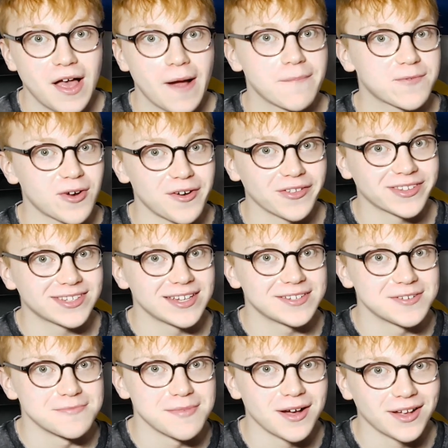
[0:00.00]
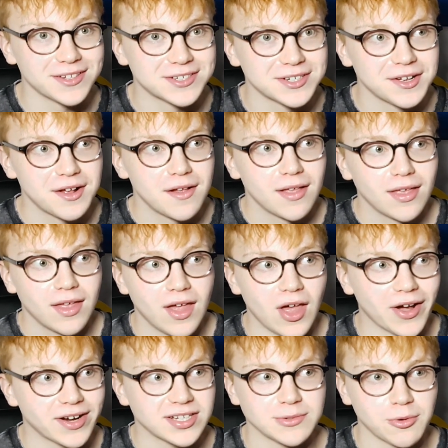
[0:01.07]
I'm trying not to say too much,
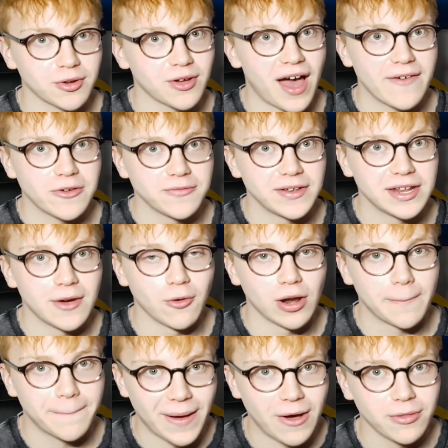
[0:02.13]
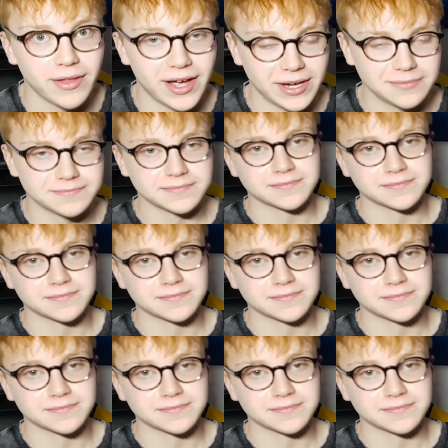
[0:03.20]
because I want to have a video all about that.